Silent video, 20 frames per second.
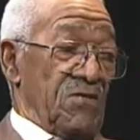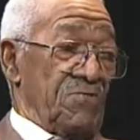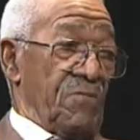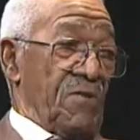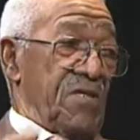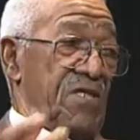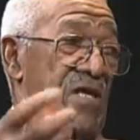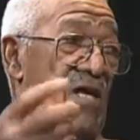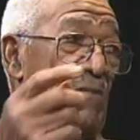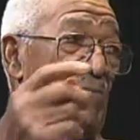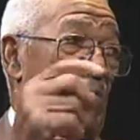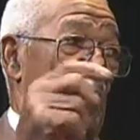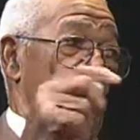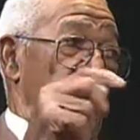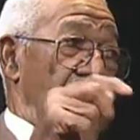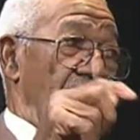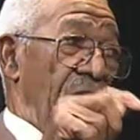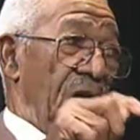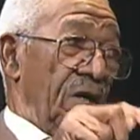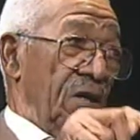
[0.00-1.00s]
was coming
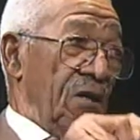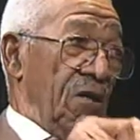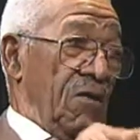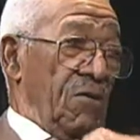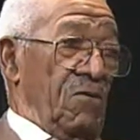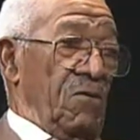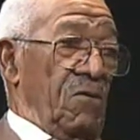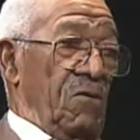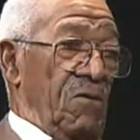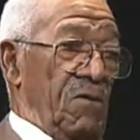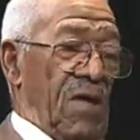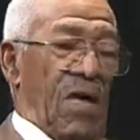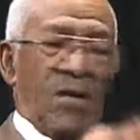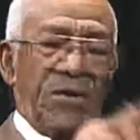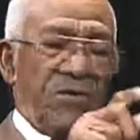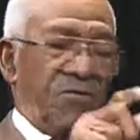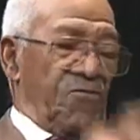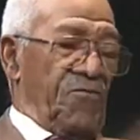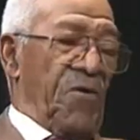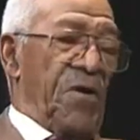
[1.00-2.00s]
to Waterloo,
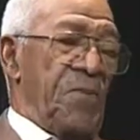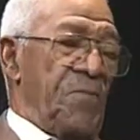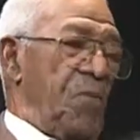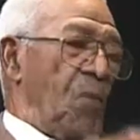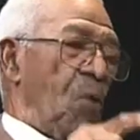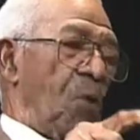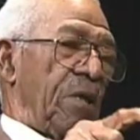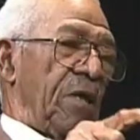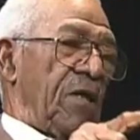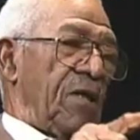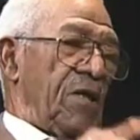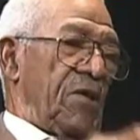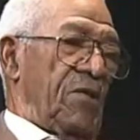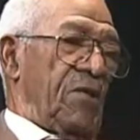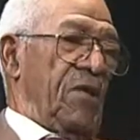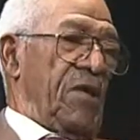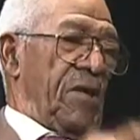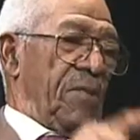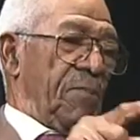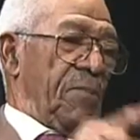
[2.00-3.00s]
out to Freeport,
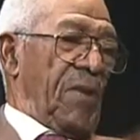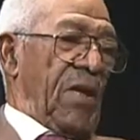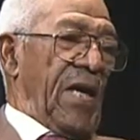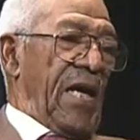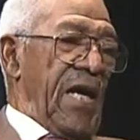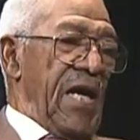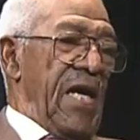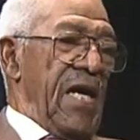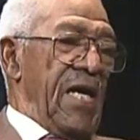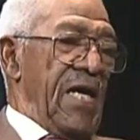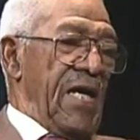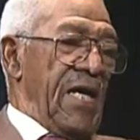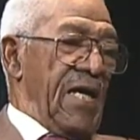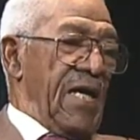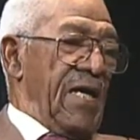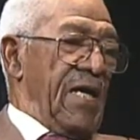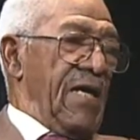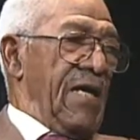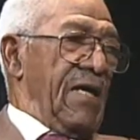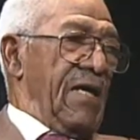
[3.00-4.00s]
Illinois, to play
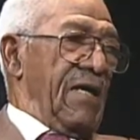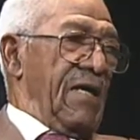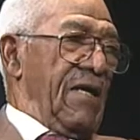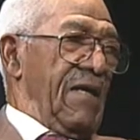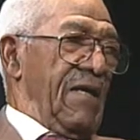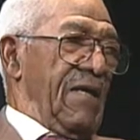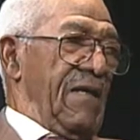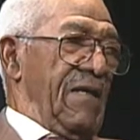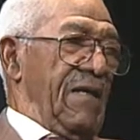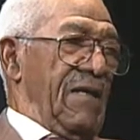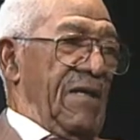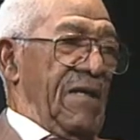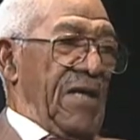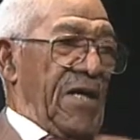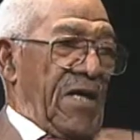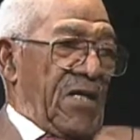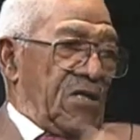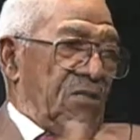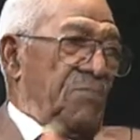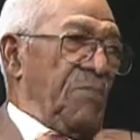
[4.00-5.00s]
an
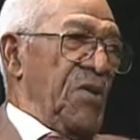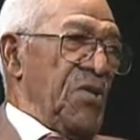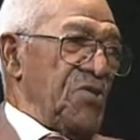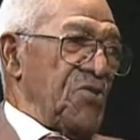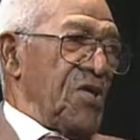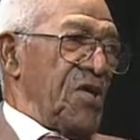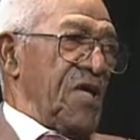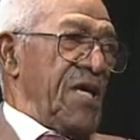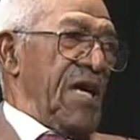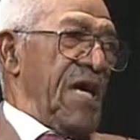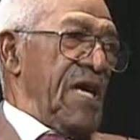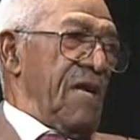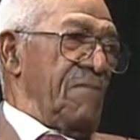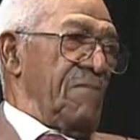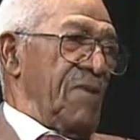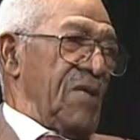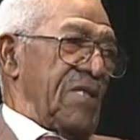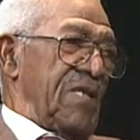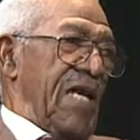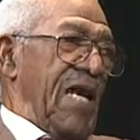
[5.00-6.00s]
exhibition game,
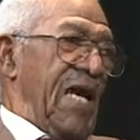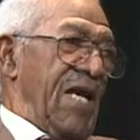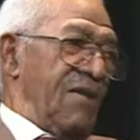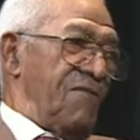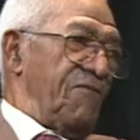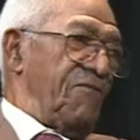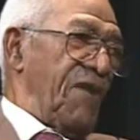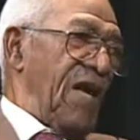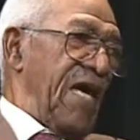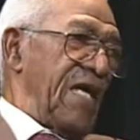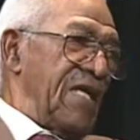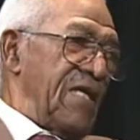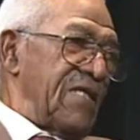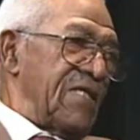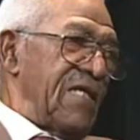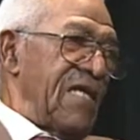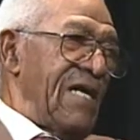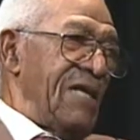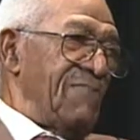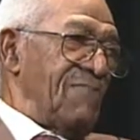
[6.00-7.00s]
but they had to find a
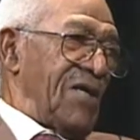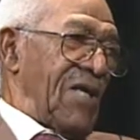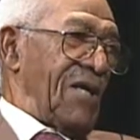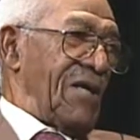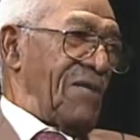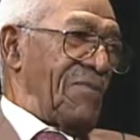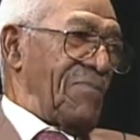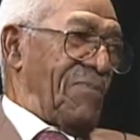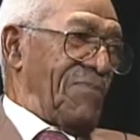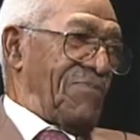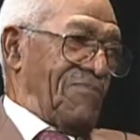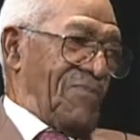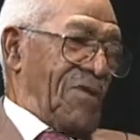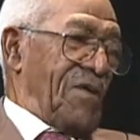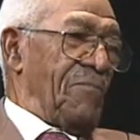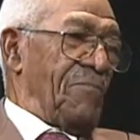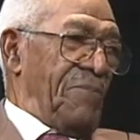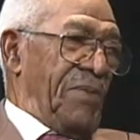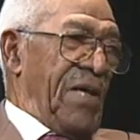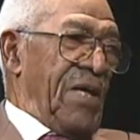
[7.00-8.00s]
team that could
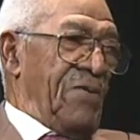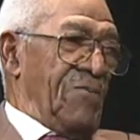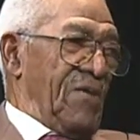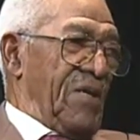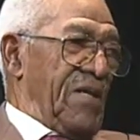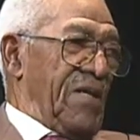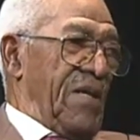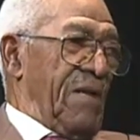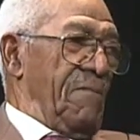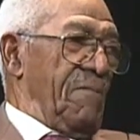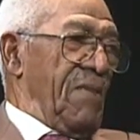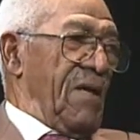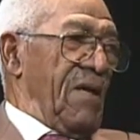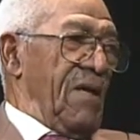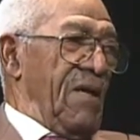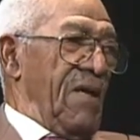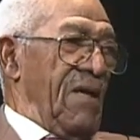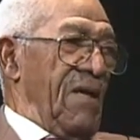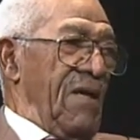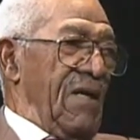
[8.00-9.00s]
compete with them.
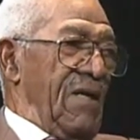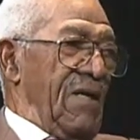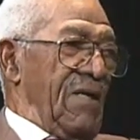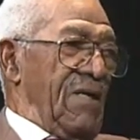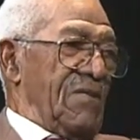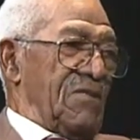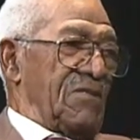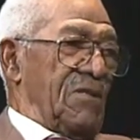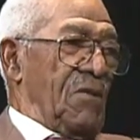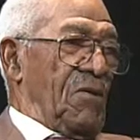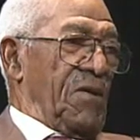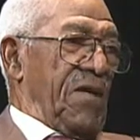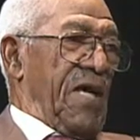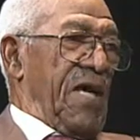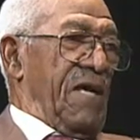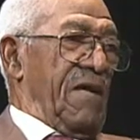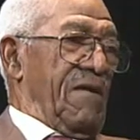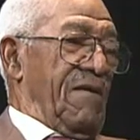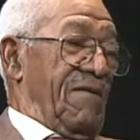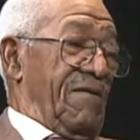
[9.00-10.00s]
Mm-hmm. So
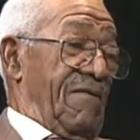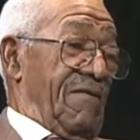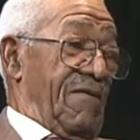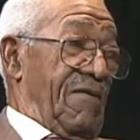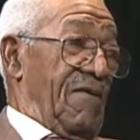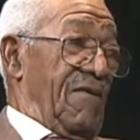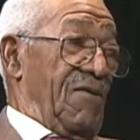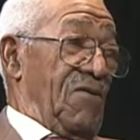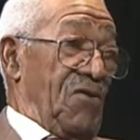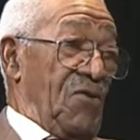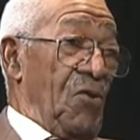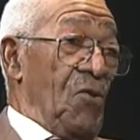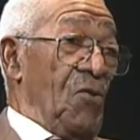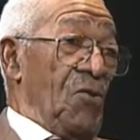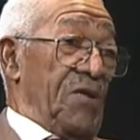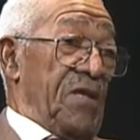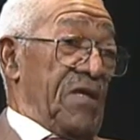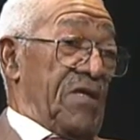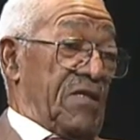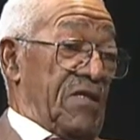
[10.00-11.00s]
they
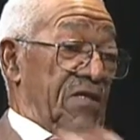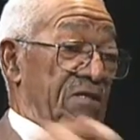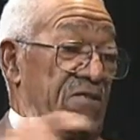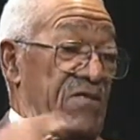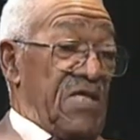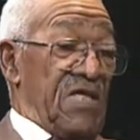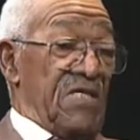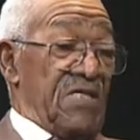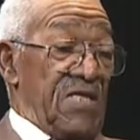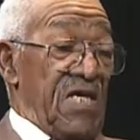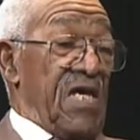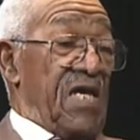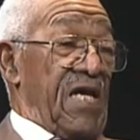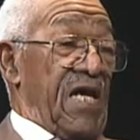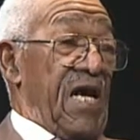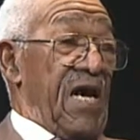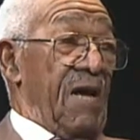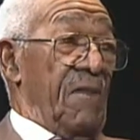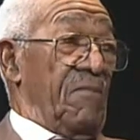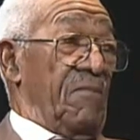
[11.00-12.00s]
knew that the CC
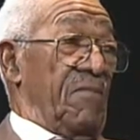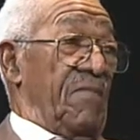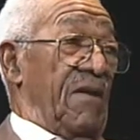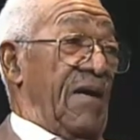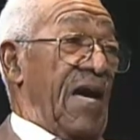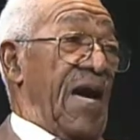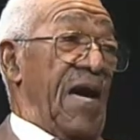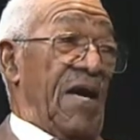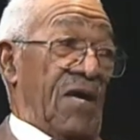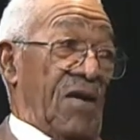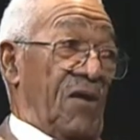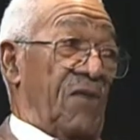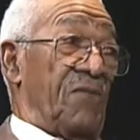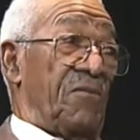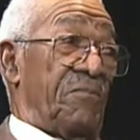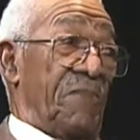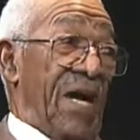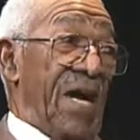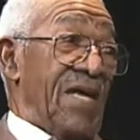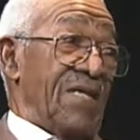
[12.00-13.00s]
camp had a
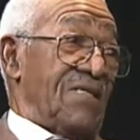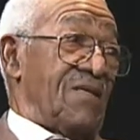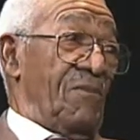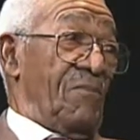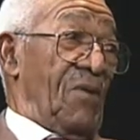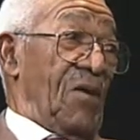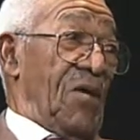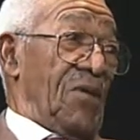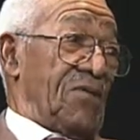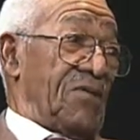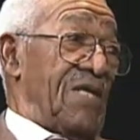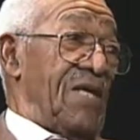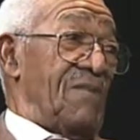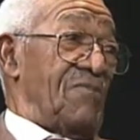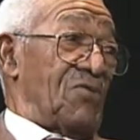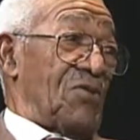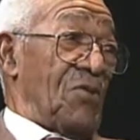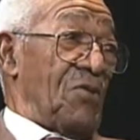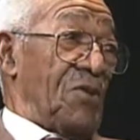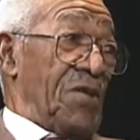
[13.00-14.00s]
good basketball team,
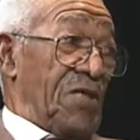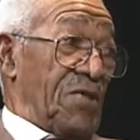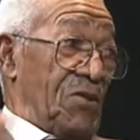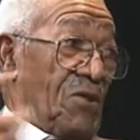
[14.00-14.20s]
so they